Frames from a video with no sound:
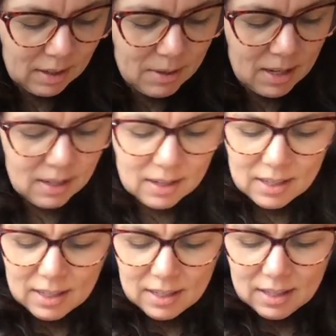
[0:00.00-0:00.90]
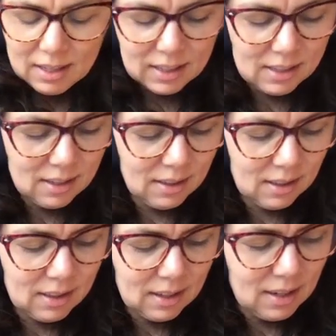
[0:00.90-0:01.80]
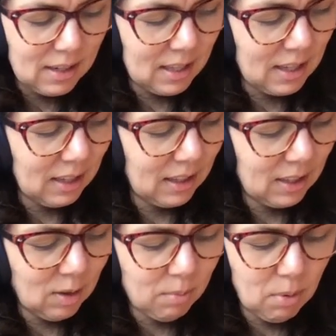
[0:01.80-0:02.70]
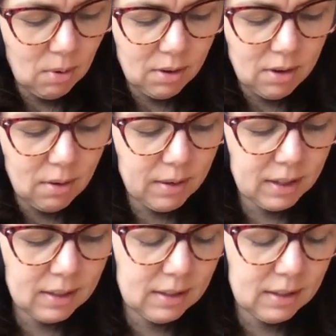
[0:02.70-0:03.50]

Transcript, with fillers: I mean, like it's not the kind of thing that you're born knowing,